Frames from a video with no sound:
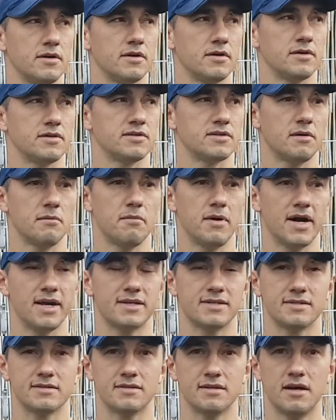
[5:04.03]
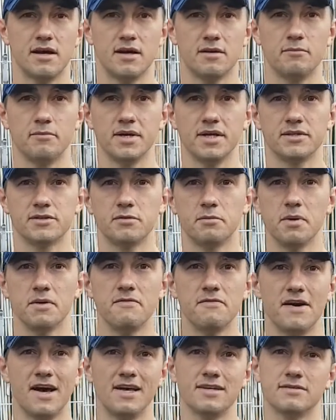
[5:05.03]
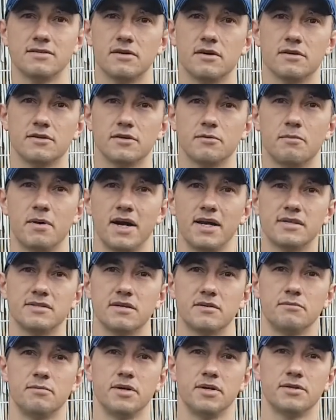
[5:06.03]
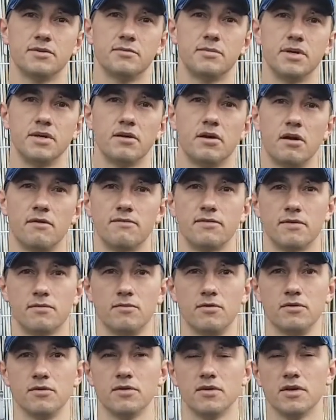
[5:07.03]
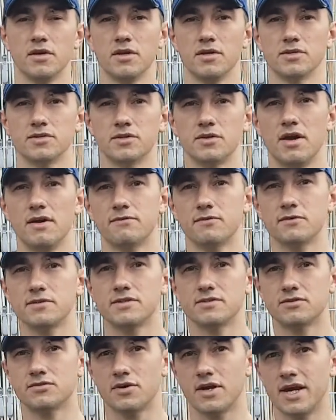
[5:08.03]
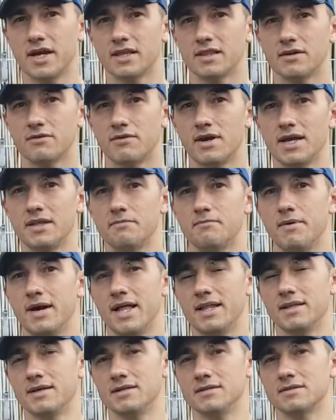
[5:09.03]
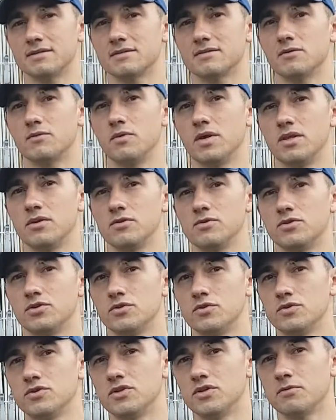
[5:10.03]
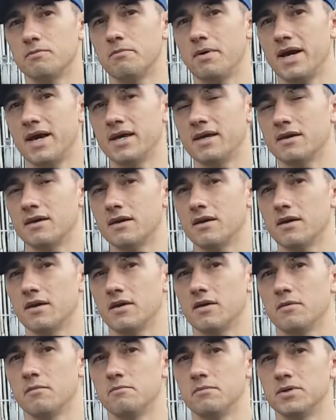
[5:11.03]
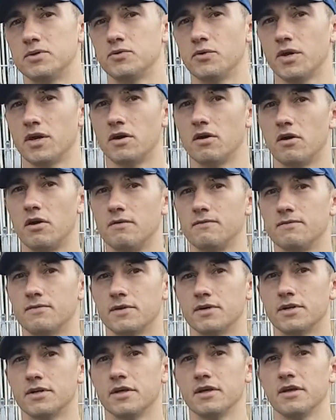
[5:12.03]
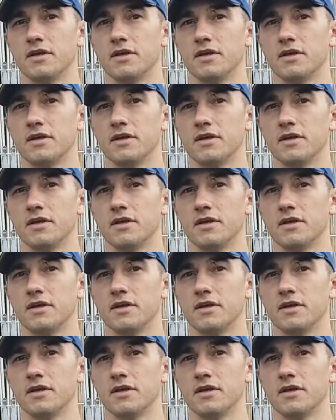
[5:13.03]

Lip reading: Some bikes are built to be fast, other bikes are built to be comfortable. So you have to strike the right balance when you choose your bike between comfort